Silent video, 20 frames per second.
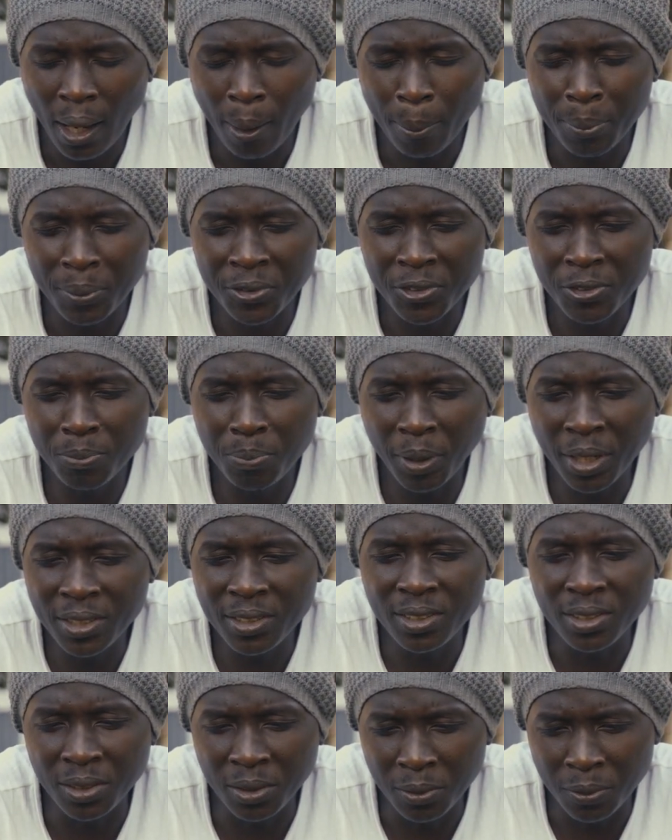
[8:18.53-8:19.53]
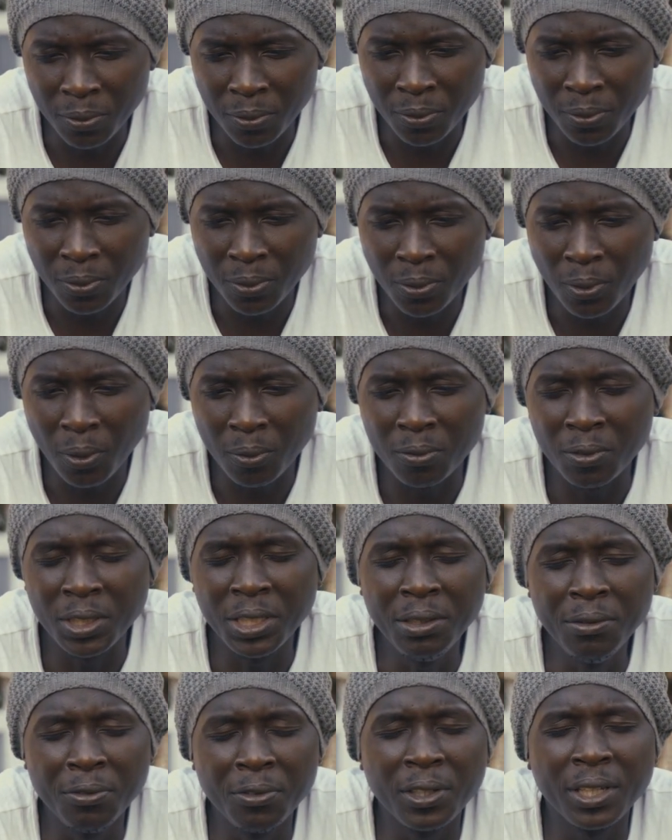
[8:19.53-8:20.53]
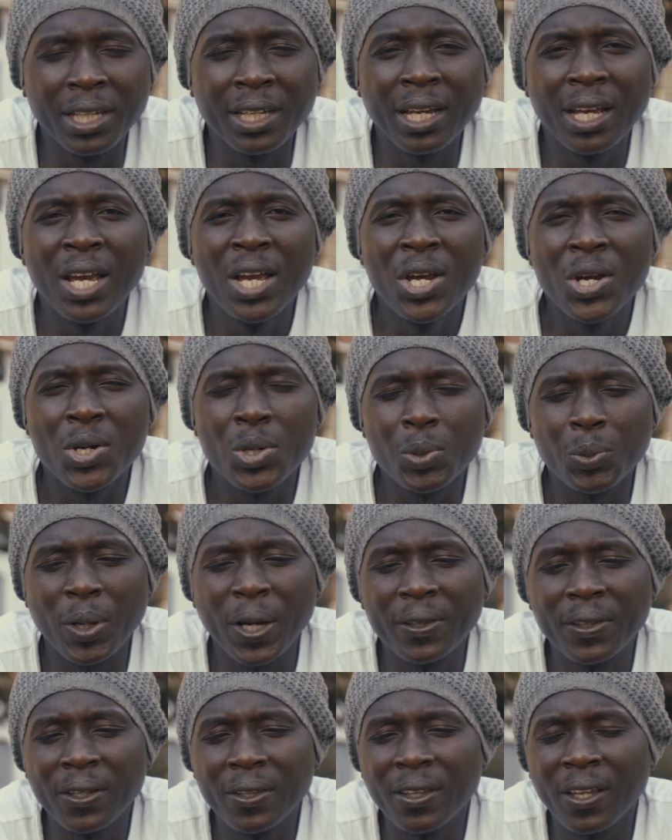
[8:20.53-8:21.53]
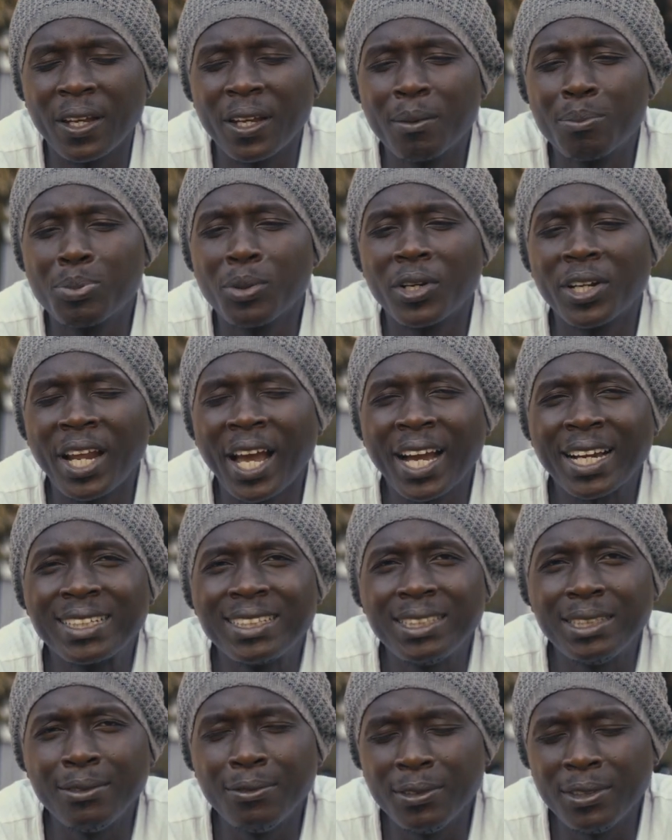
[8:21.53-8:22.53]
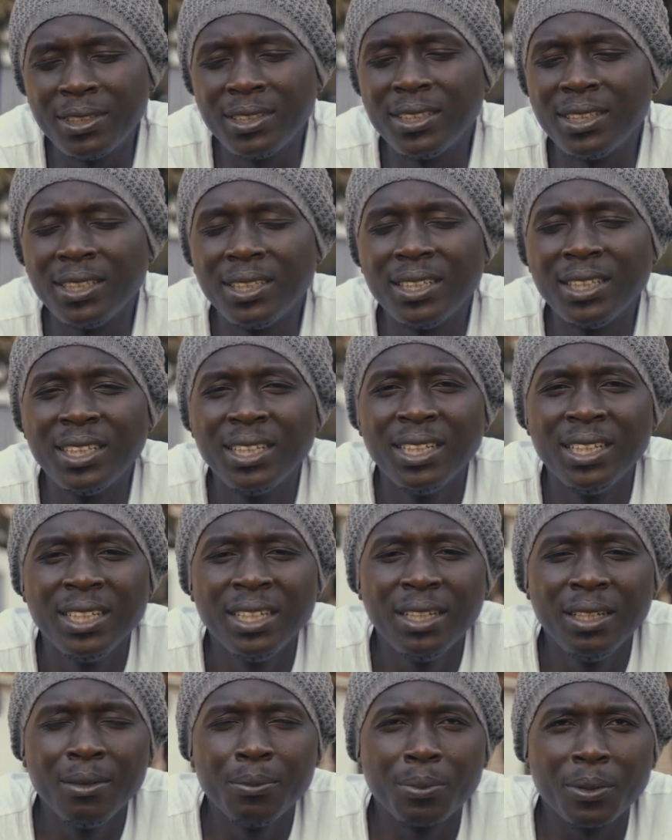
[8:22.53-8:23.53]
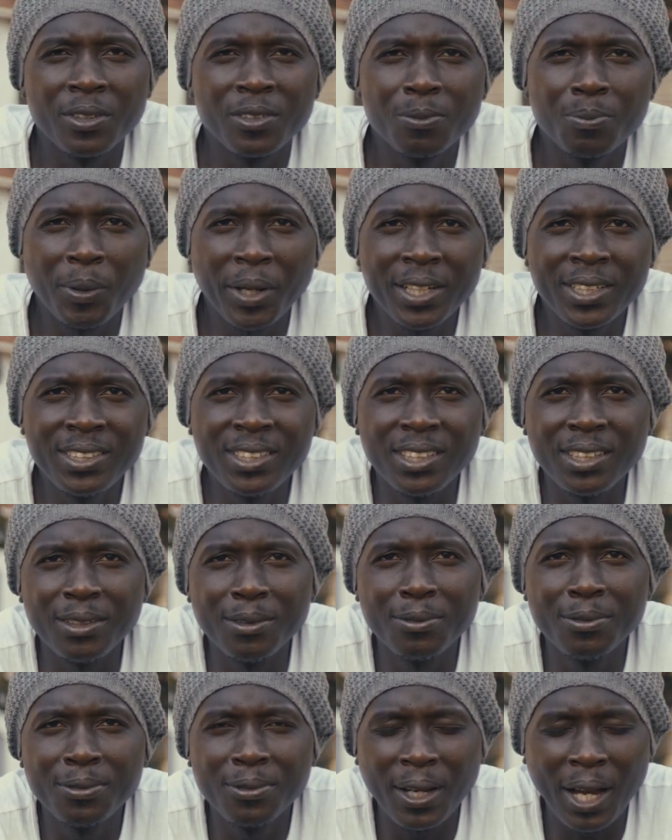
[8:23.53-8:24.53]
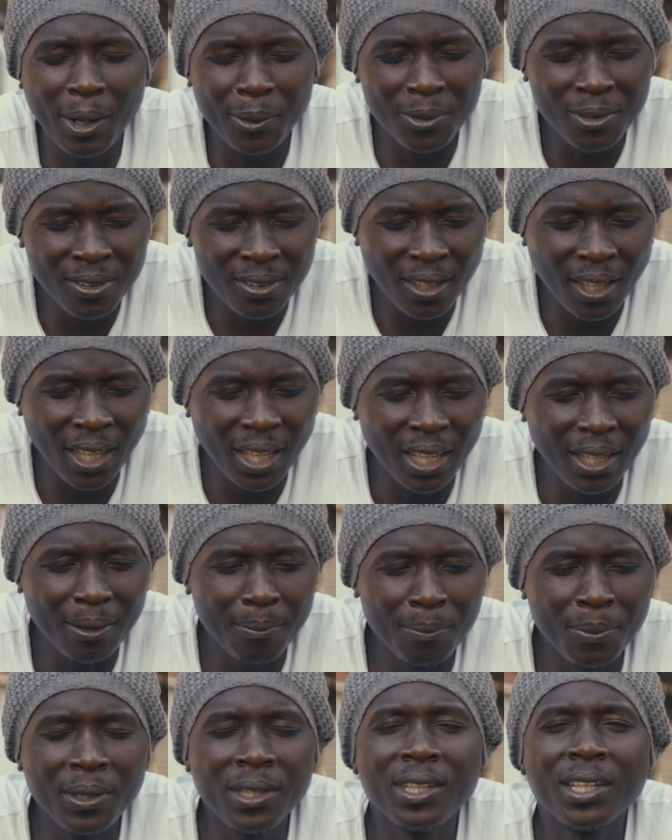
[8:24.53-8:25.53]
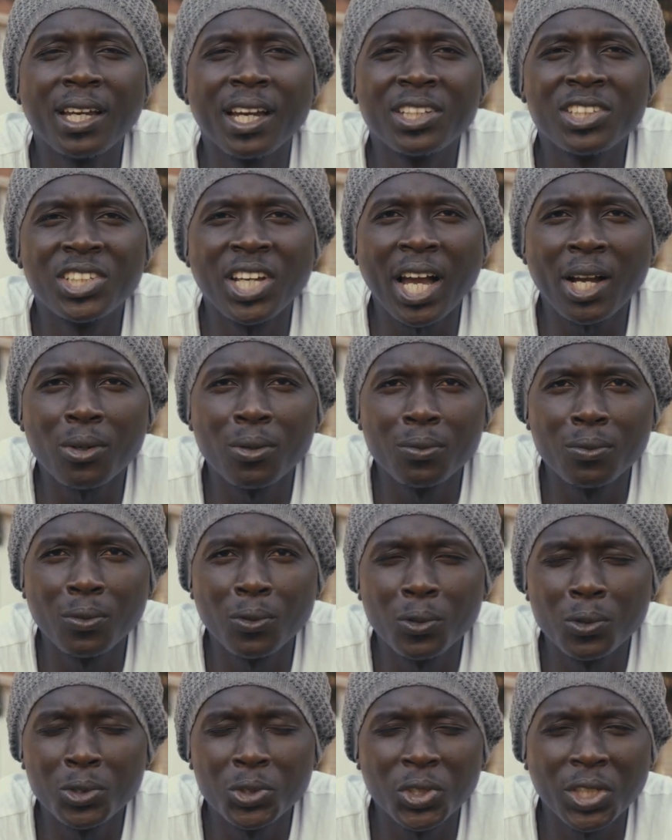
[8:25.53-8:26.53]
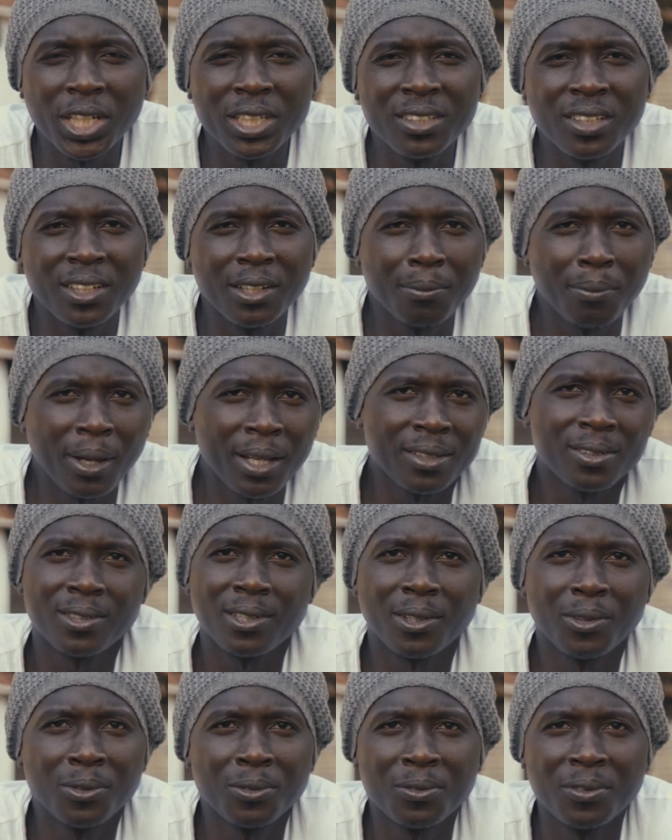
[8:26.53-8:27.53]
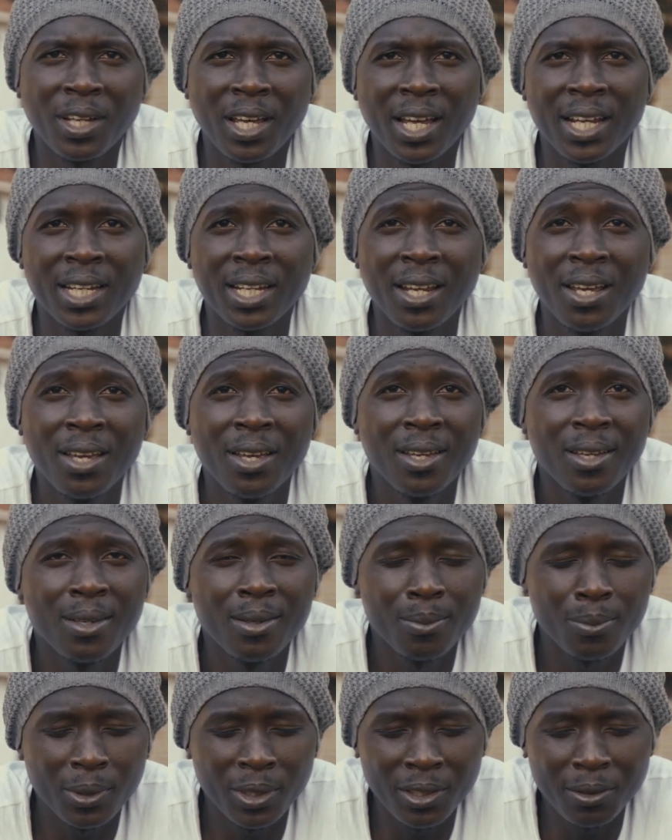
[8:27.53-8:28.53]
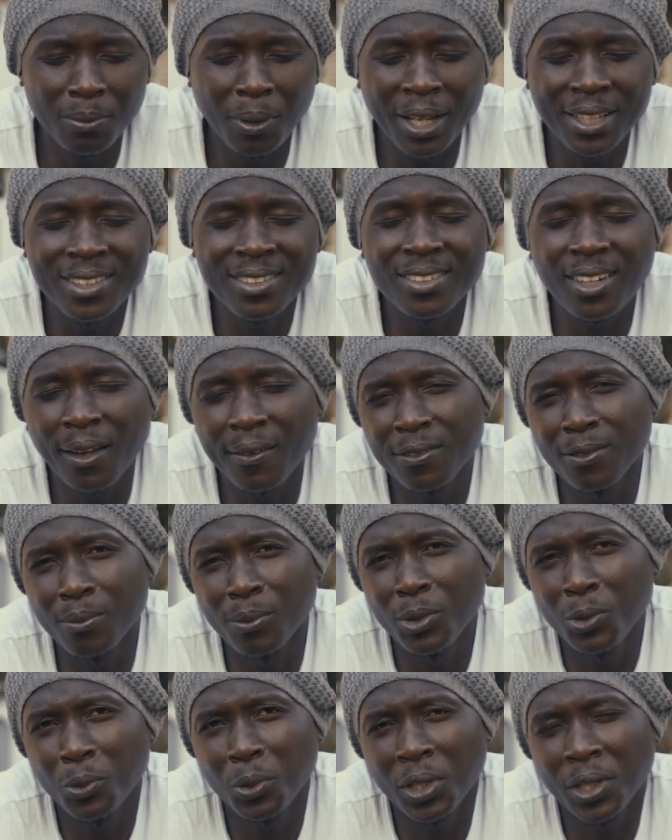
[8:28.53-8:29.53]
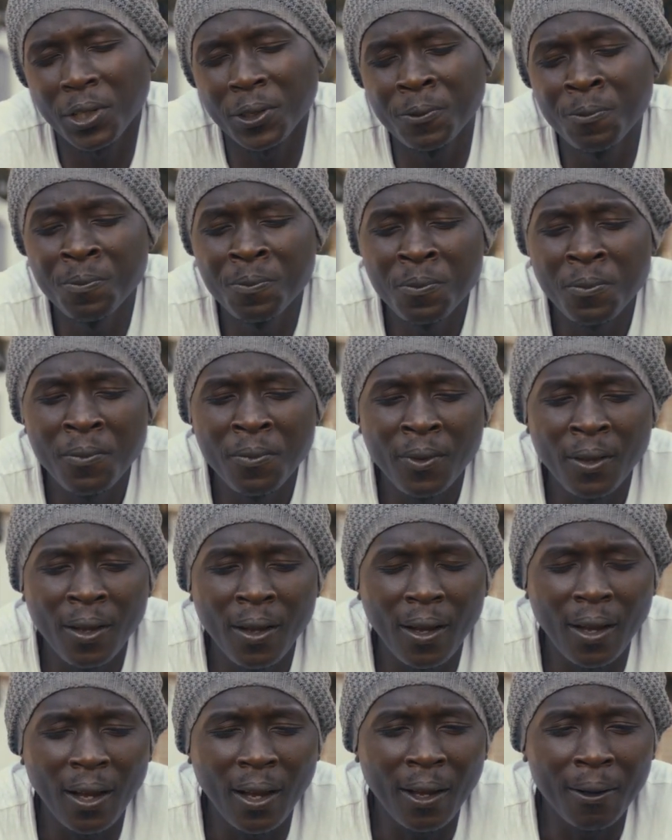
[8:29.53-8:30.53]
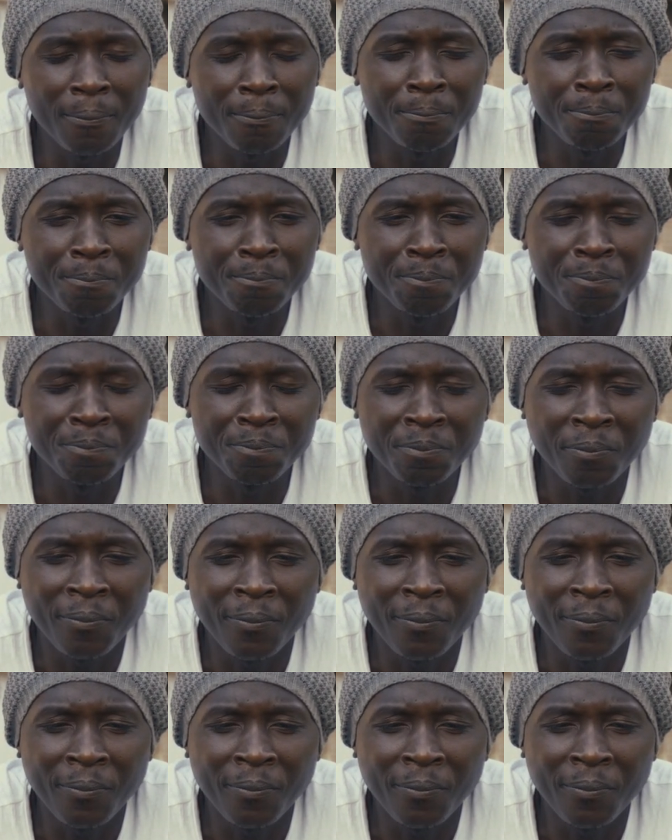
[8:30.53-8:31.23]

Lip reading: perspective of living rather than a productivity perspective, I would say being a jack of all trades and a master of none pretty much serves me well. For